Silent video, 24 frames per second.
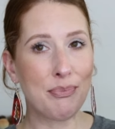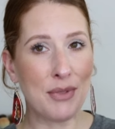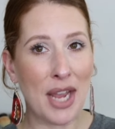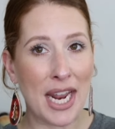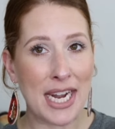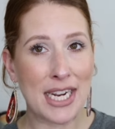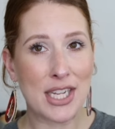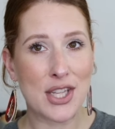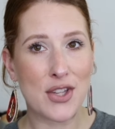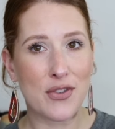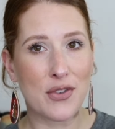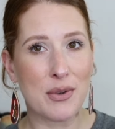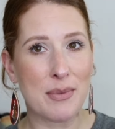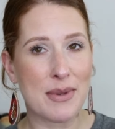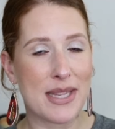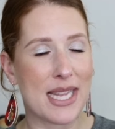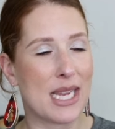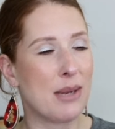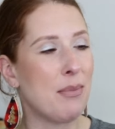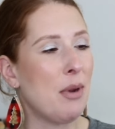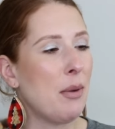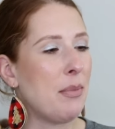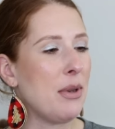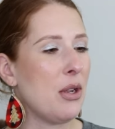And it's from
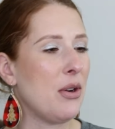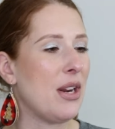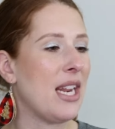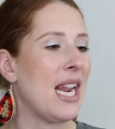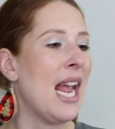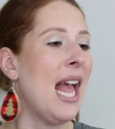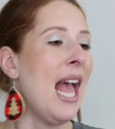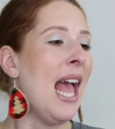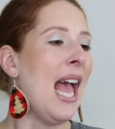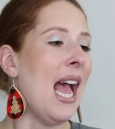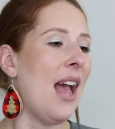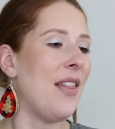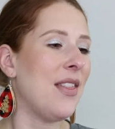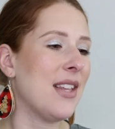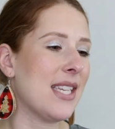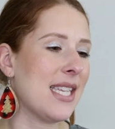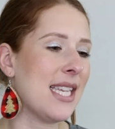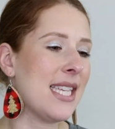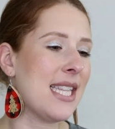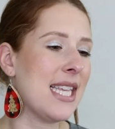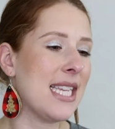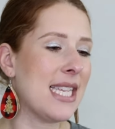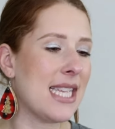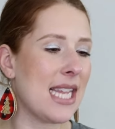Sigma Beauty. And
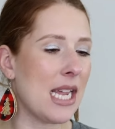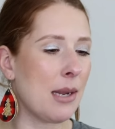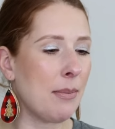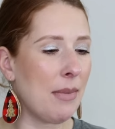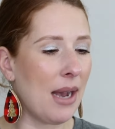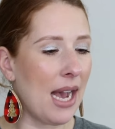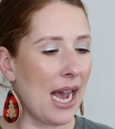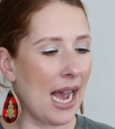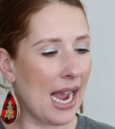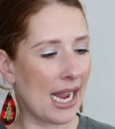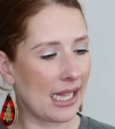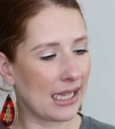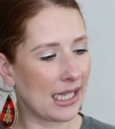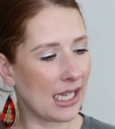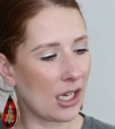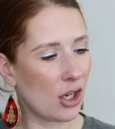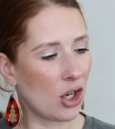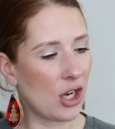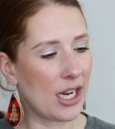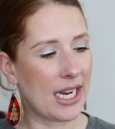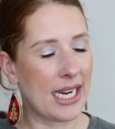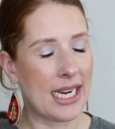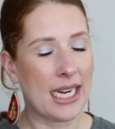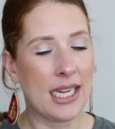this is the Sigma
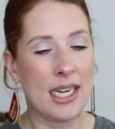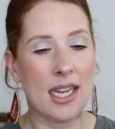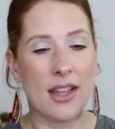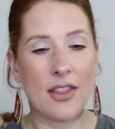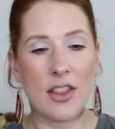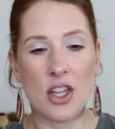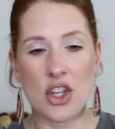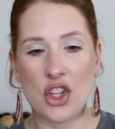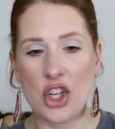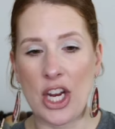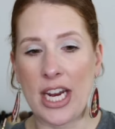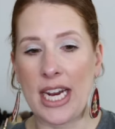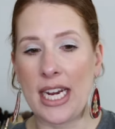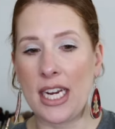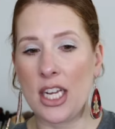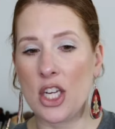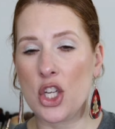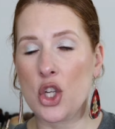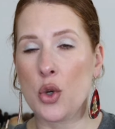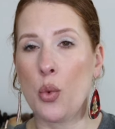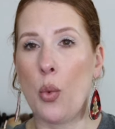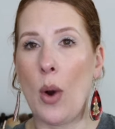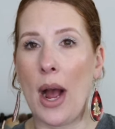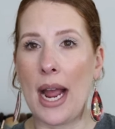highlighter in the
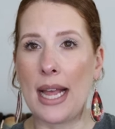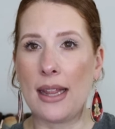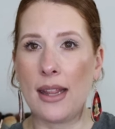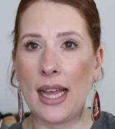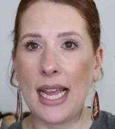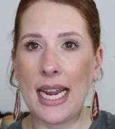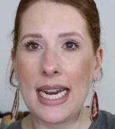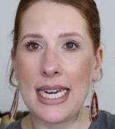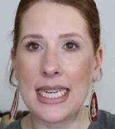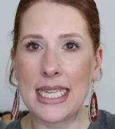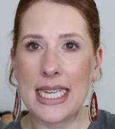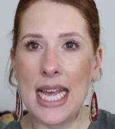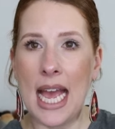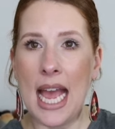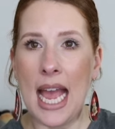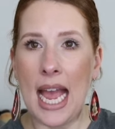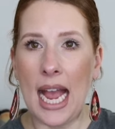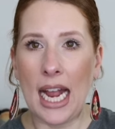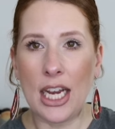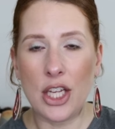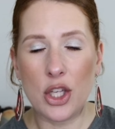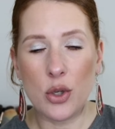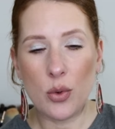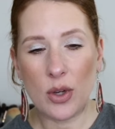shade Twilight.
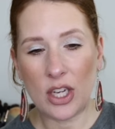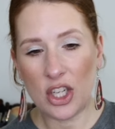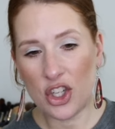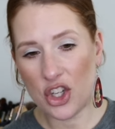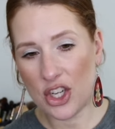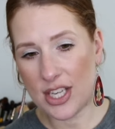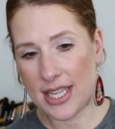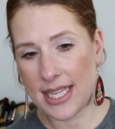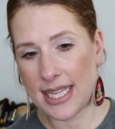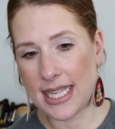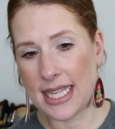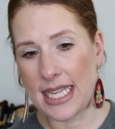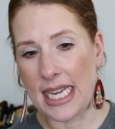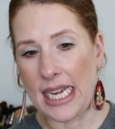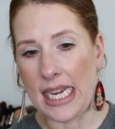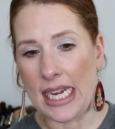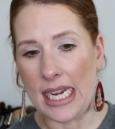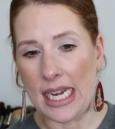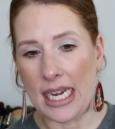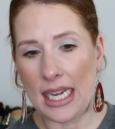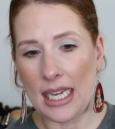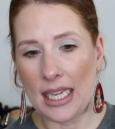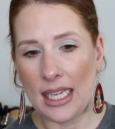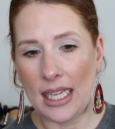And you can just
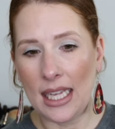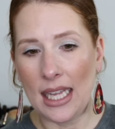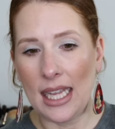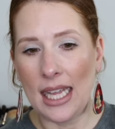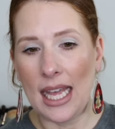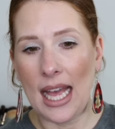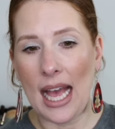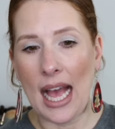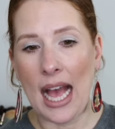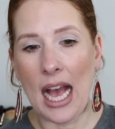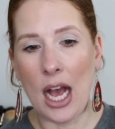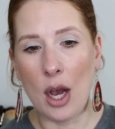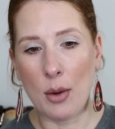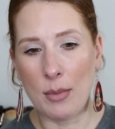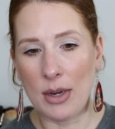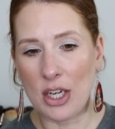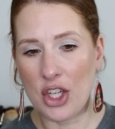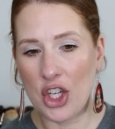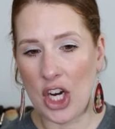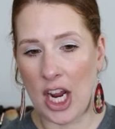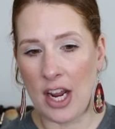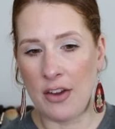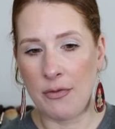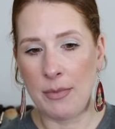see how
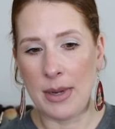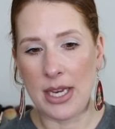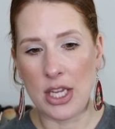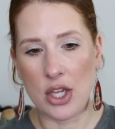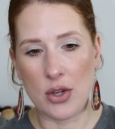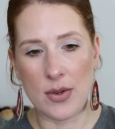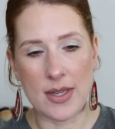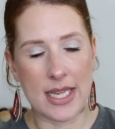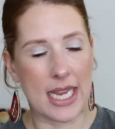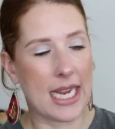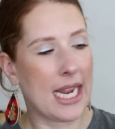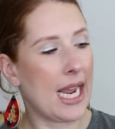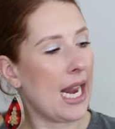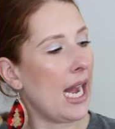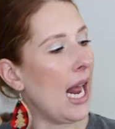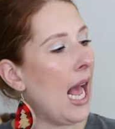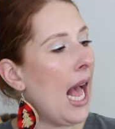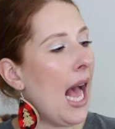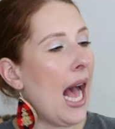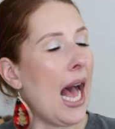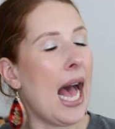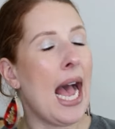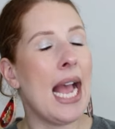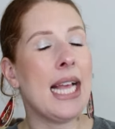much I've been using it.
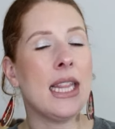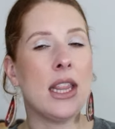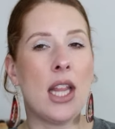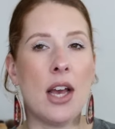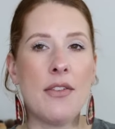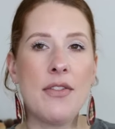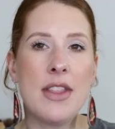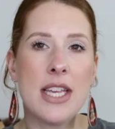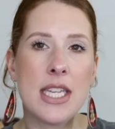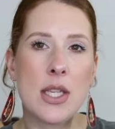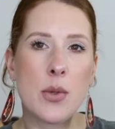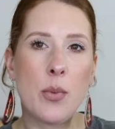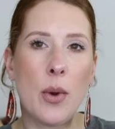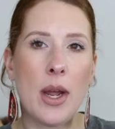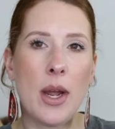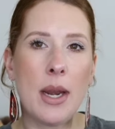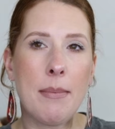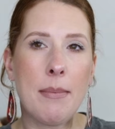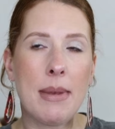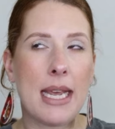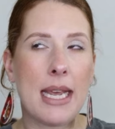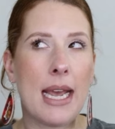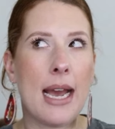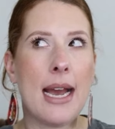I love this
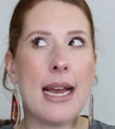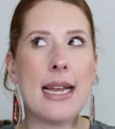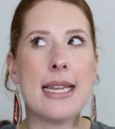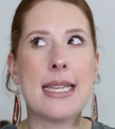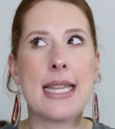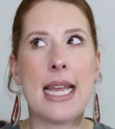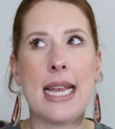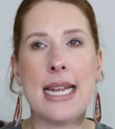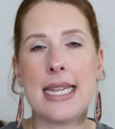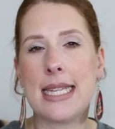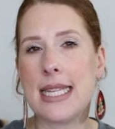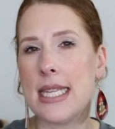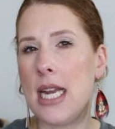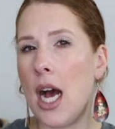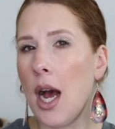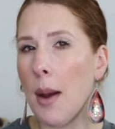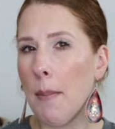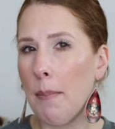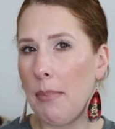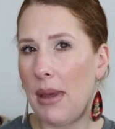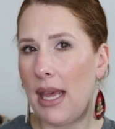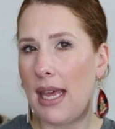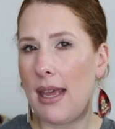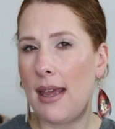one because it's
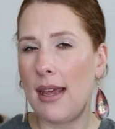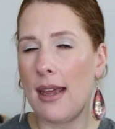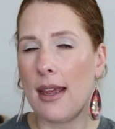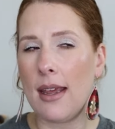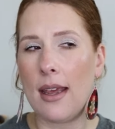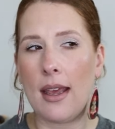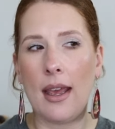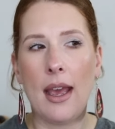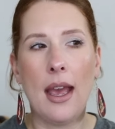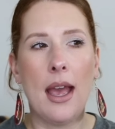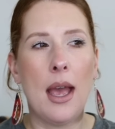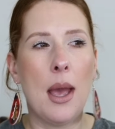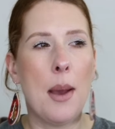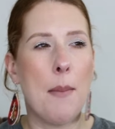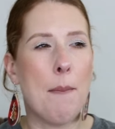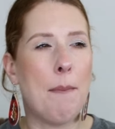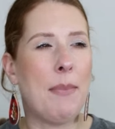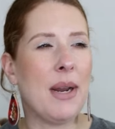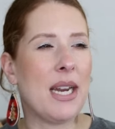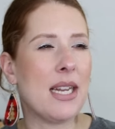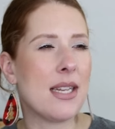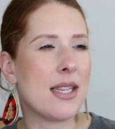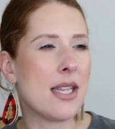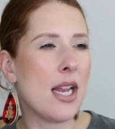not pink
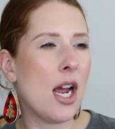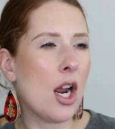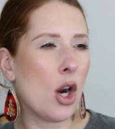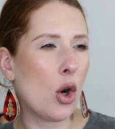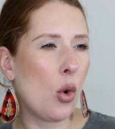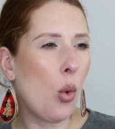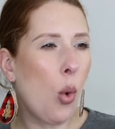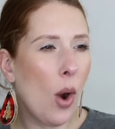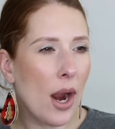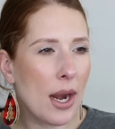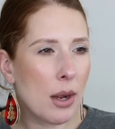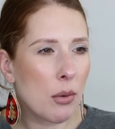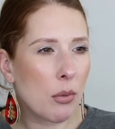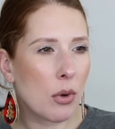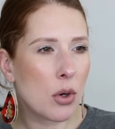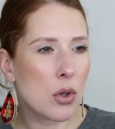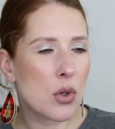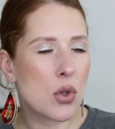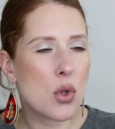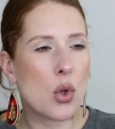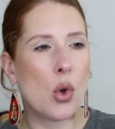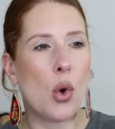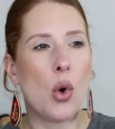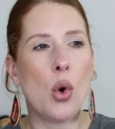but it's not quite
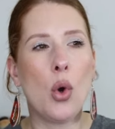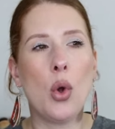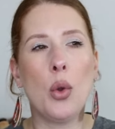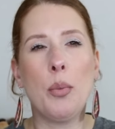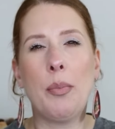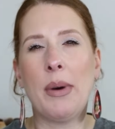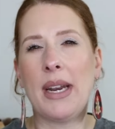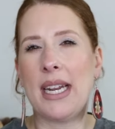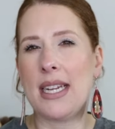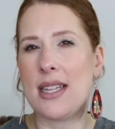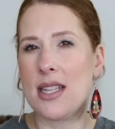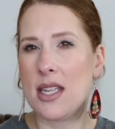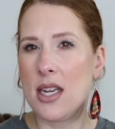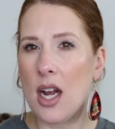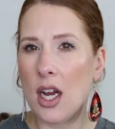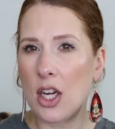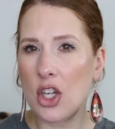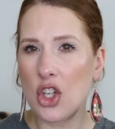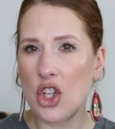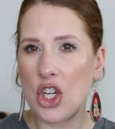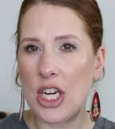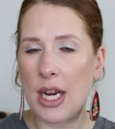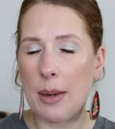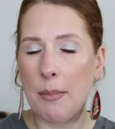rose gold, but it's
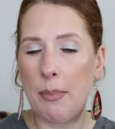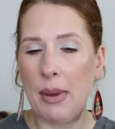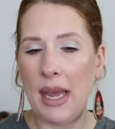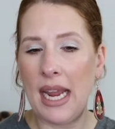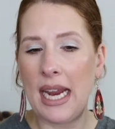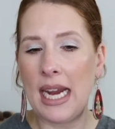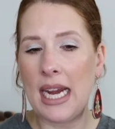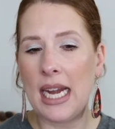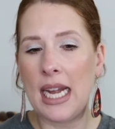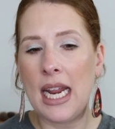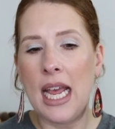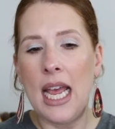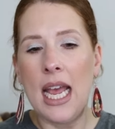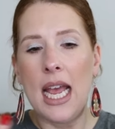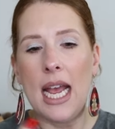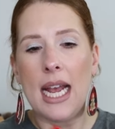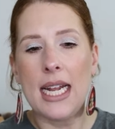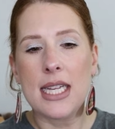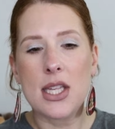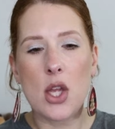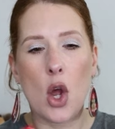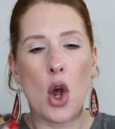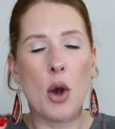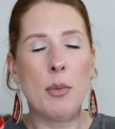not champagne.
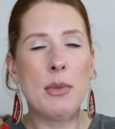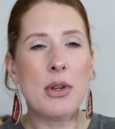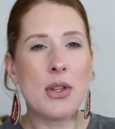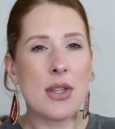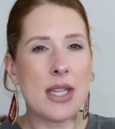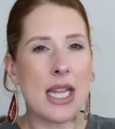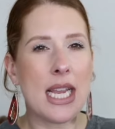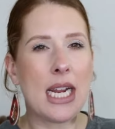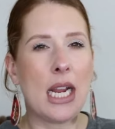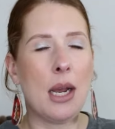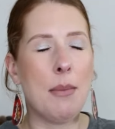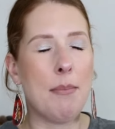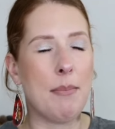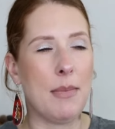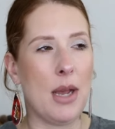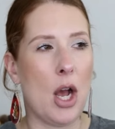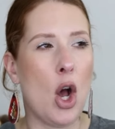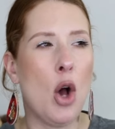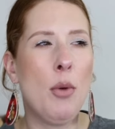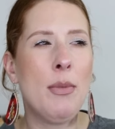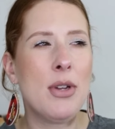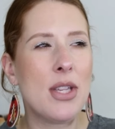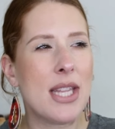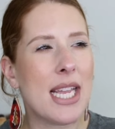It's almost like a
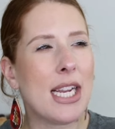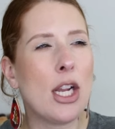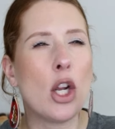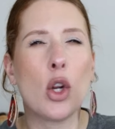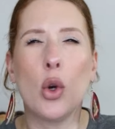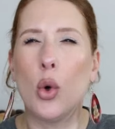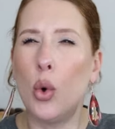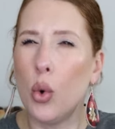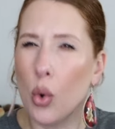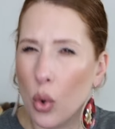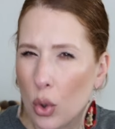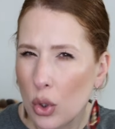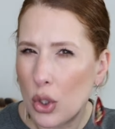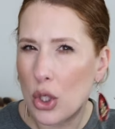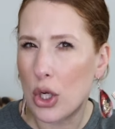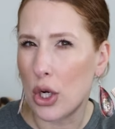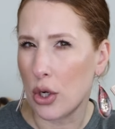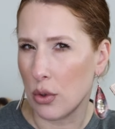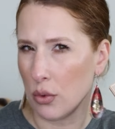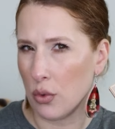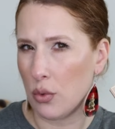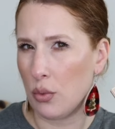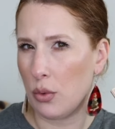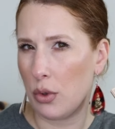almost like a cool
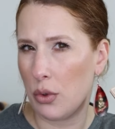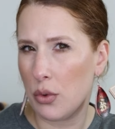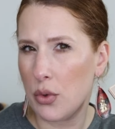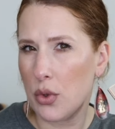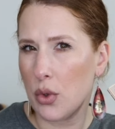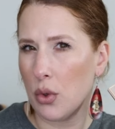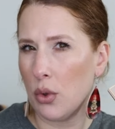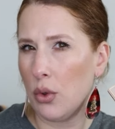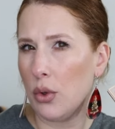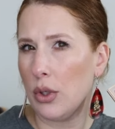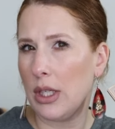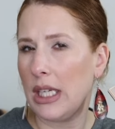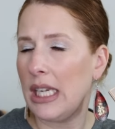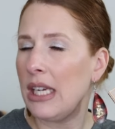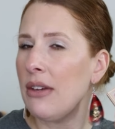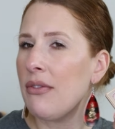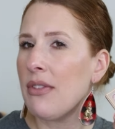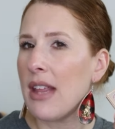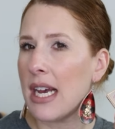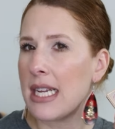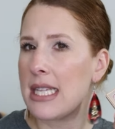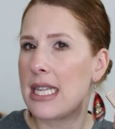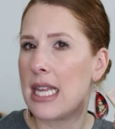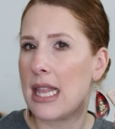toned rose gold, if
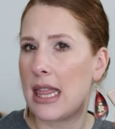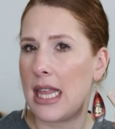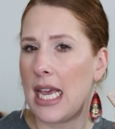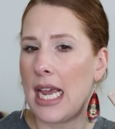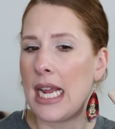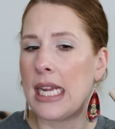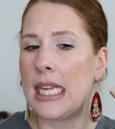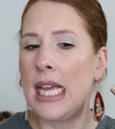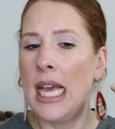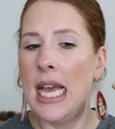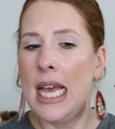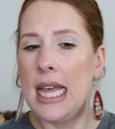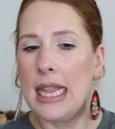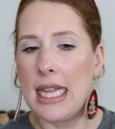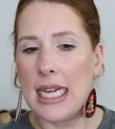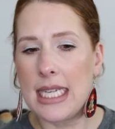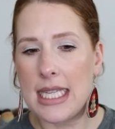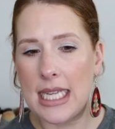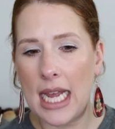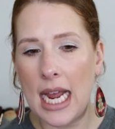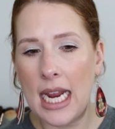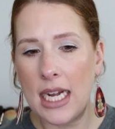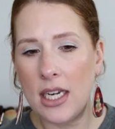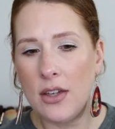that's a thing.
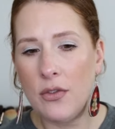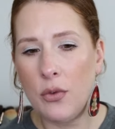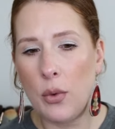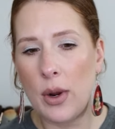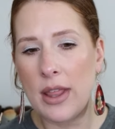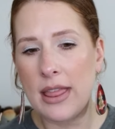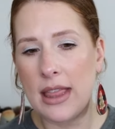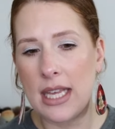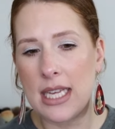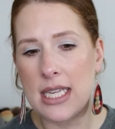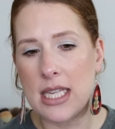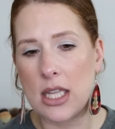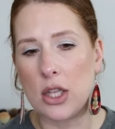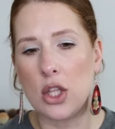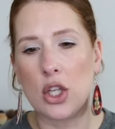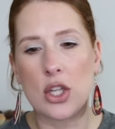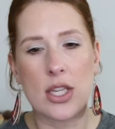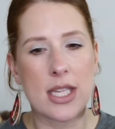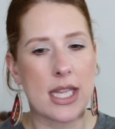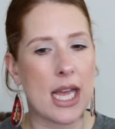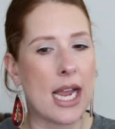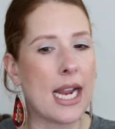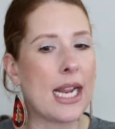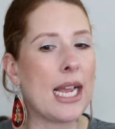That's kind of what this
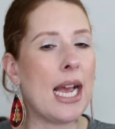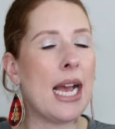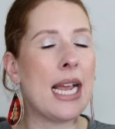looks like.